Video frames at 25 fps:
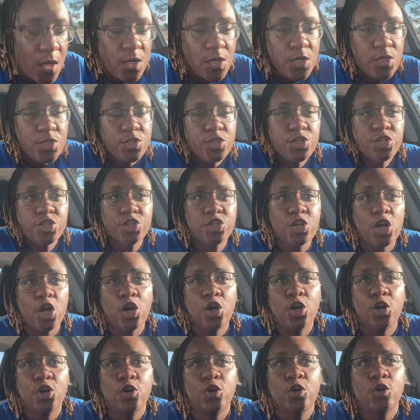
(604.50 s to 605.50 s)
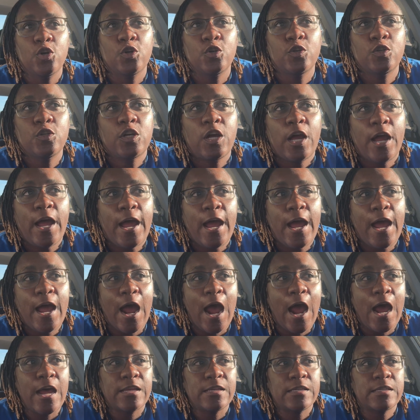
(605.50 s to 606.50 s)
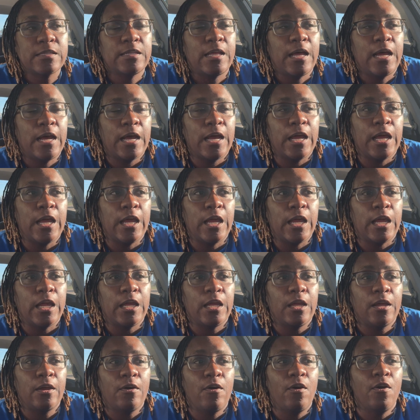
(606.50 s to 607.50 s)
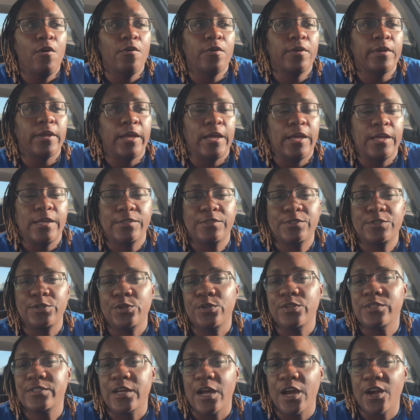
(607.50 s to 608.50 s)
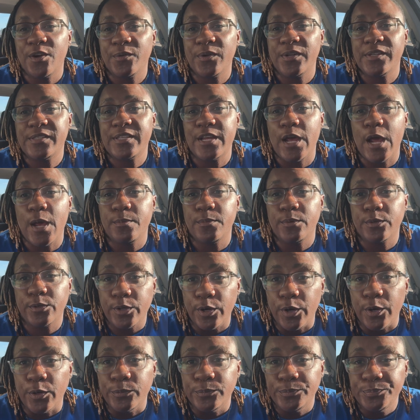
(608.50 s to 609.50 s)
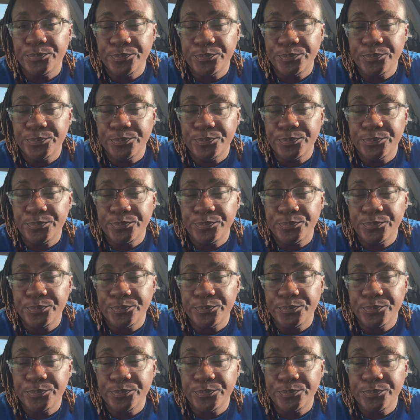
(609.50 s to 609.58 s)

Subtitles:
So I was like, okay, so it's already time to go.